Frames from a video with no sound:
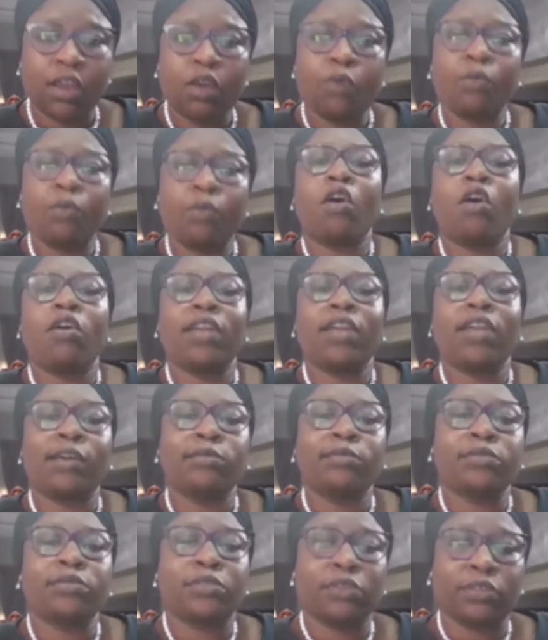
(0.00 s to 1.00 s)
Well, all I
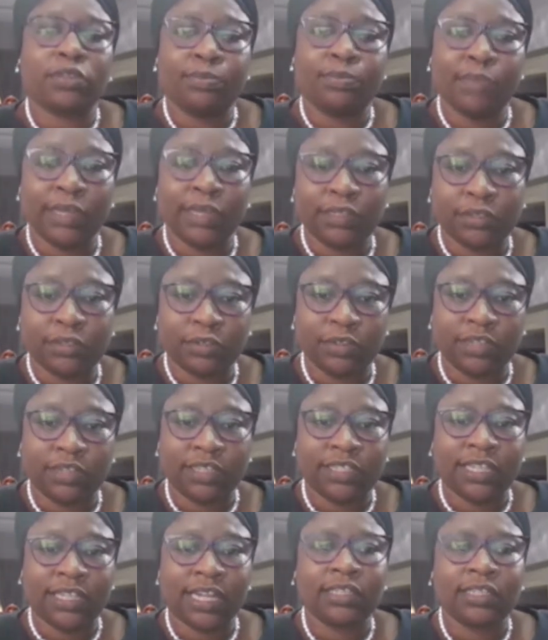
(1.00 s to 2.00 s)
would just mention
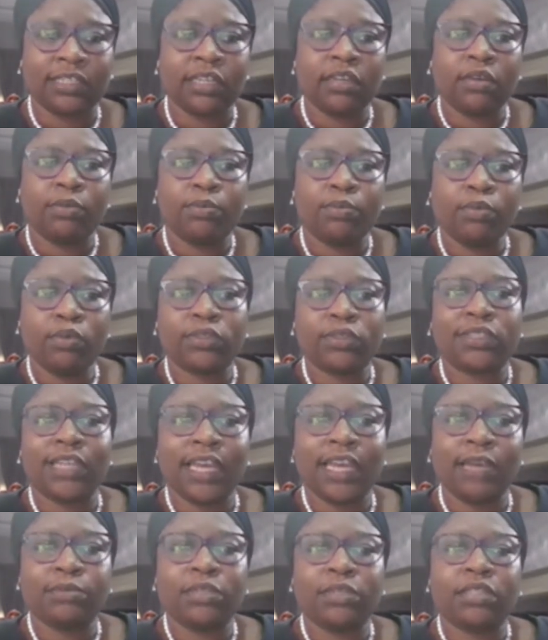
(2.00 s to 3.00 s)
is that most
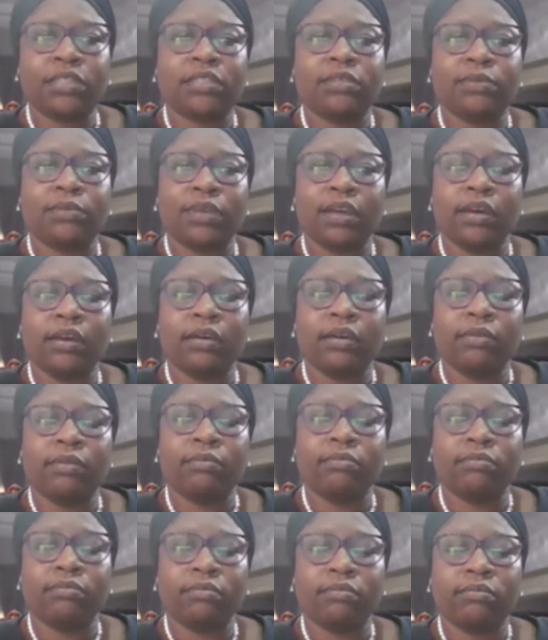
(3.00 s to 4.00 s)
times it's
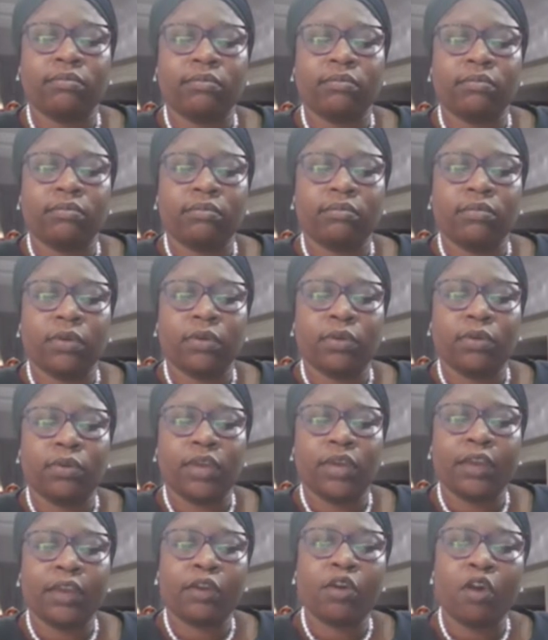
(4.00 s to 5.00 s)

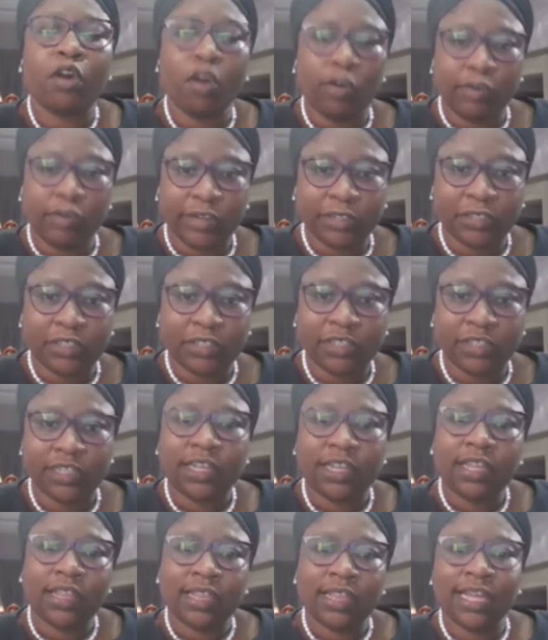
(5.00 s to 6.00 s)
encouraged
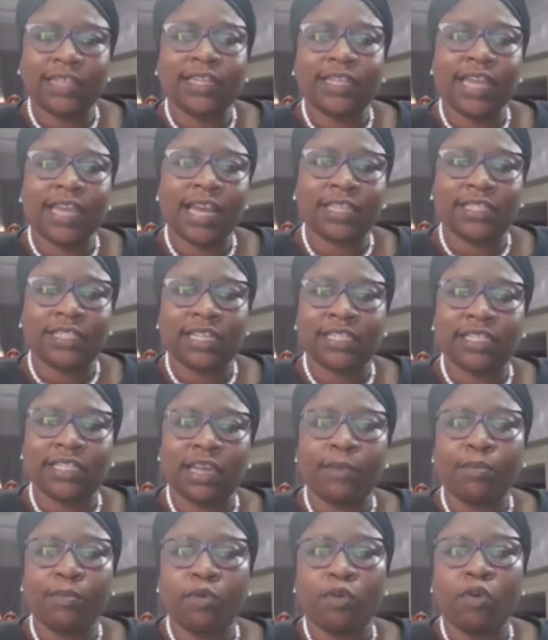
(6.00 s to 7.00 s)
that the assets are
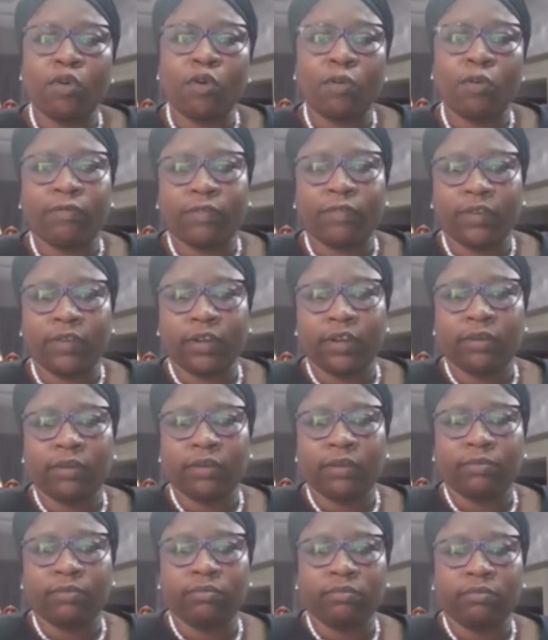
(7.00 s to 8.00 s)
more
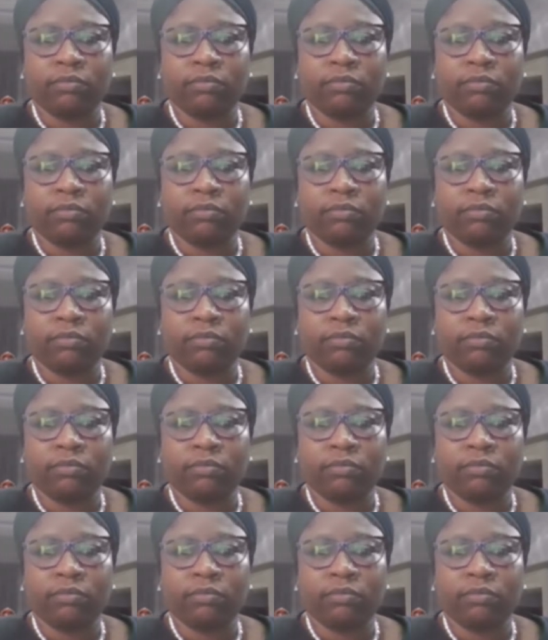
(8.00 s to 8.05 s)
of